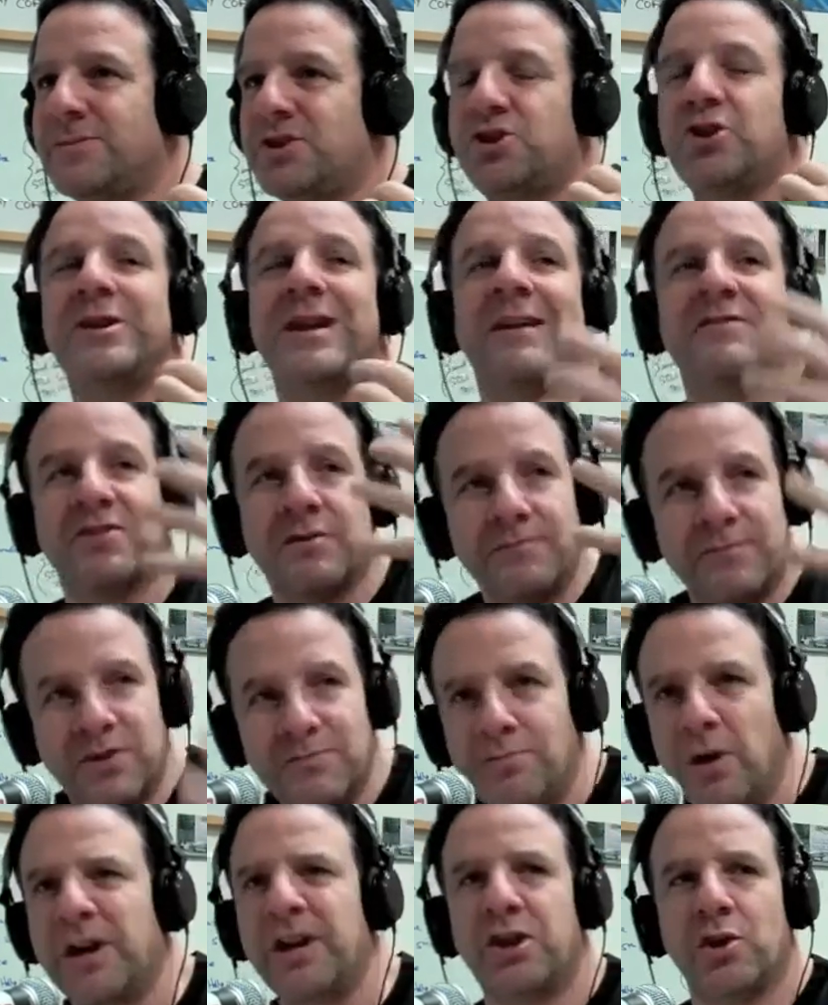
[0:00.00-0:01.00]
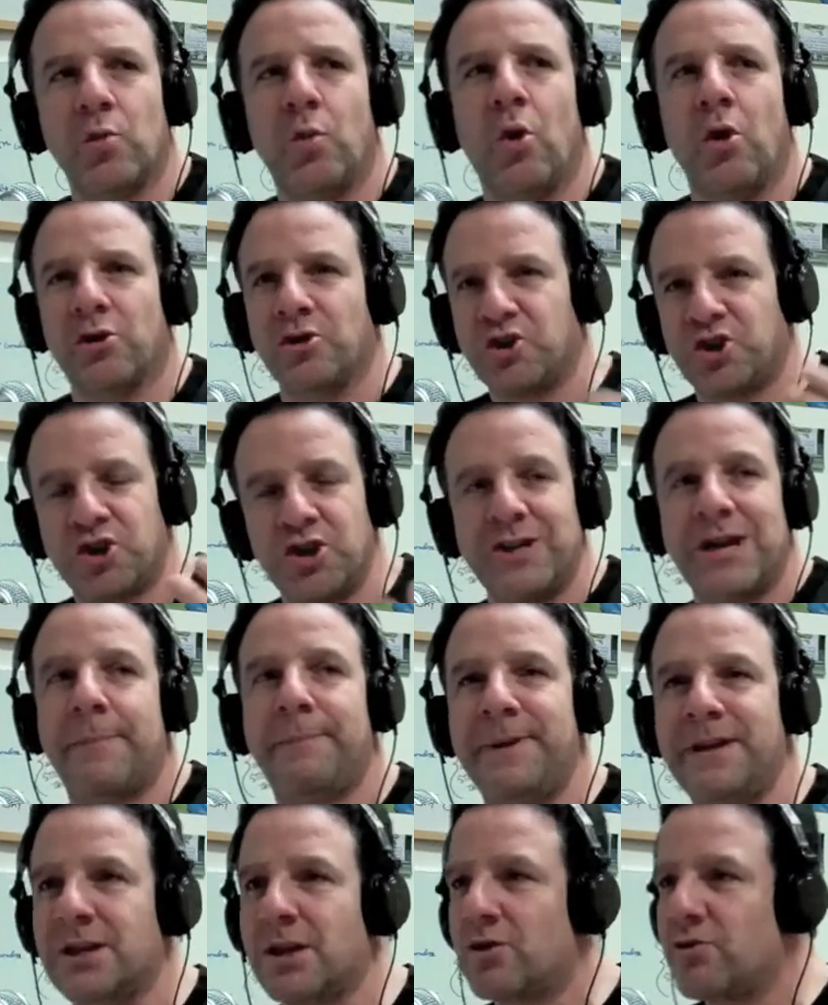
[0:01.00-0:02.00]
shouldn't have to muddy the water. Should
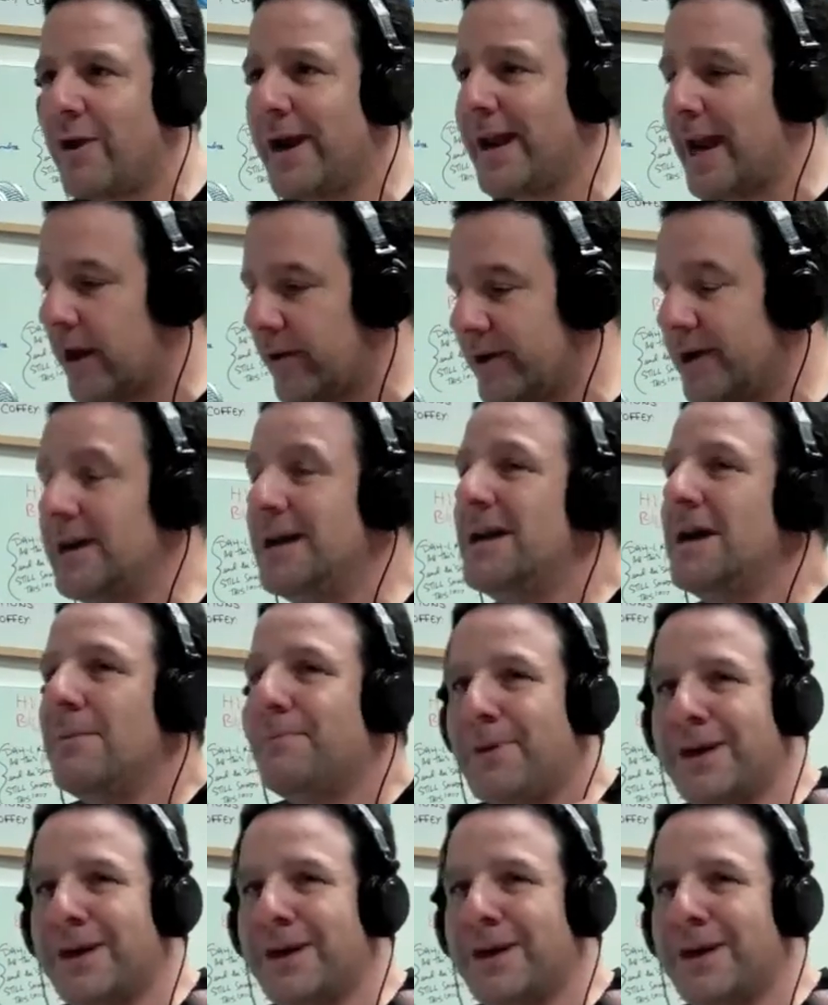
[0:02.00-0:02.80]
not be the gray area.